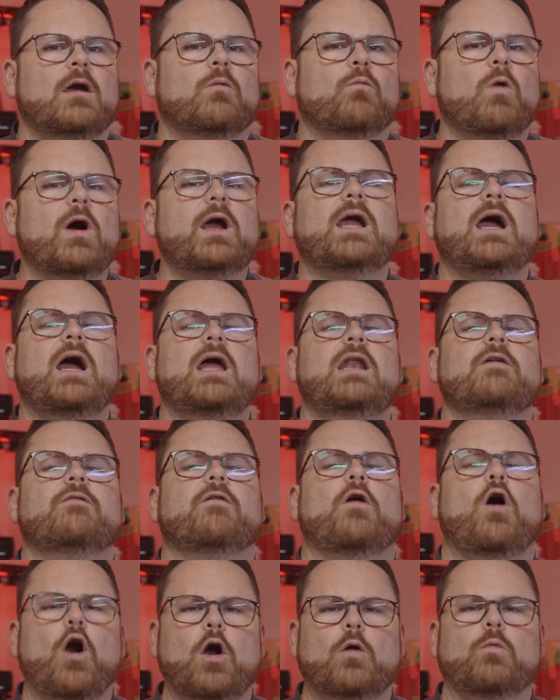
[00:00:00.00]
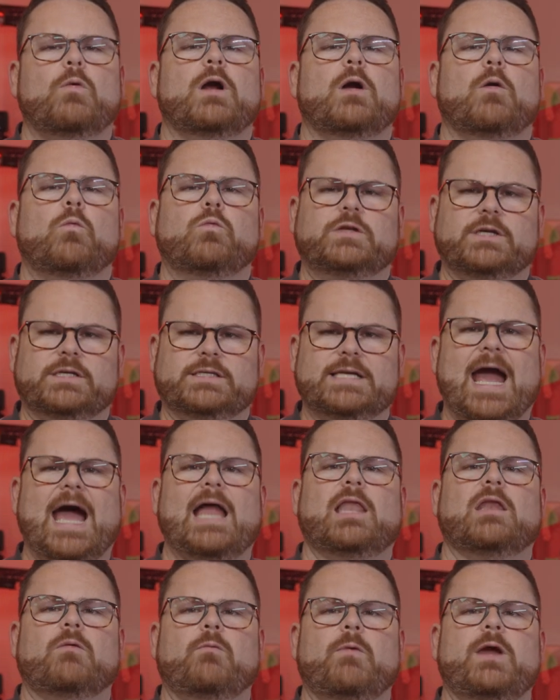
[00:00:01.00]
What kind of hardware does
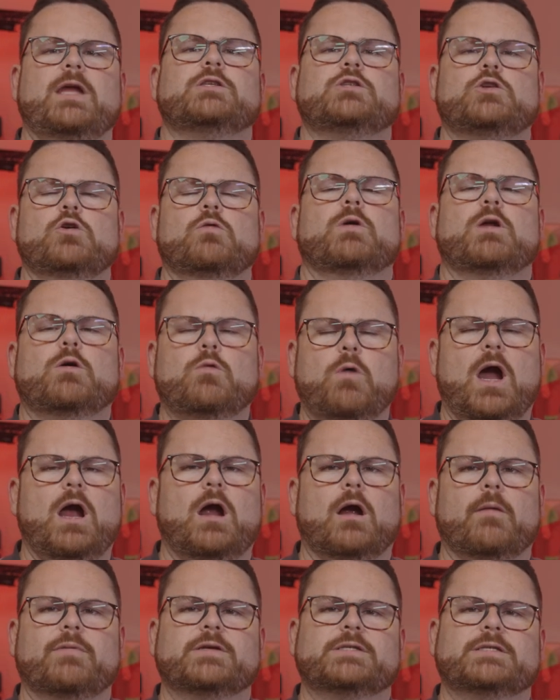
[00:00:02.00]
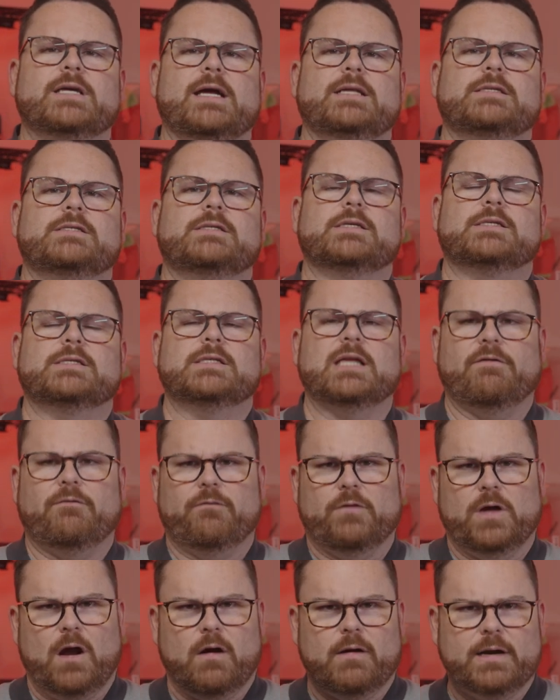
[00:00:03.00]
Alan Wake 2 require besides the
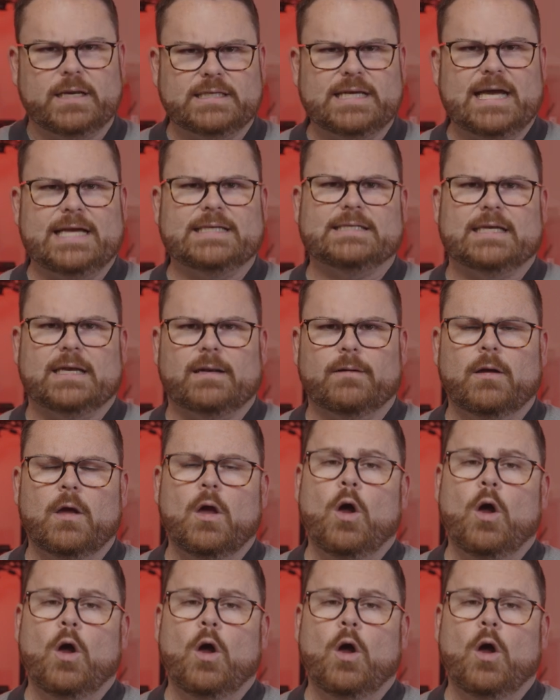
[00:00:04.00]
stuff we already tested?